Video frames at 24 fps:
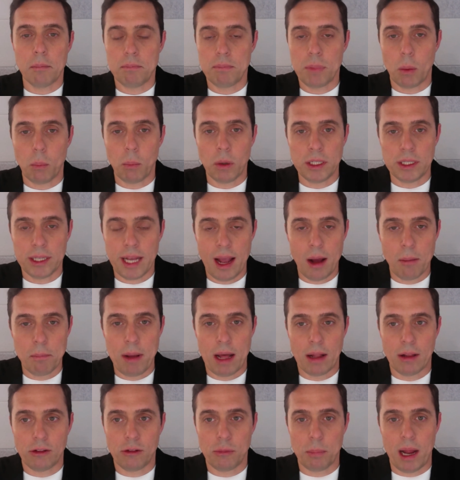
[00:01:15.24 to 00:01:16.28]
when you count
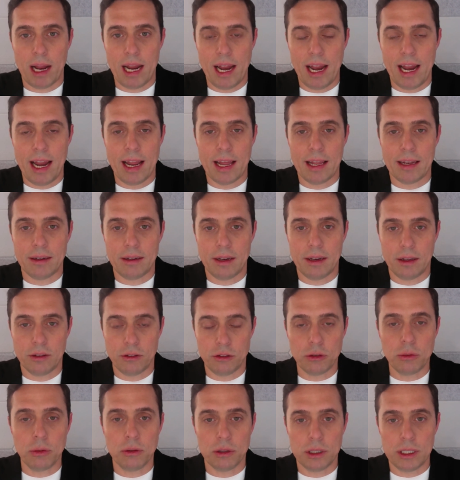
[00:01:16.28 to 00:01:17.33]
ballots by hand,
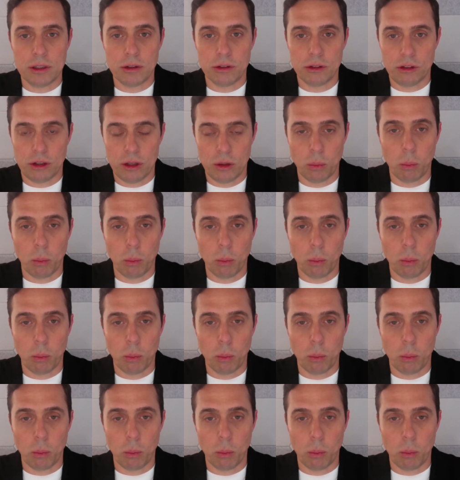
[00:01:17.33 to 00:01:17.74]
scrutineers can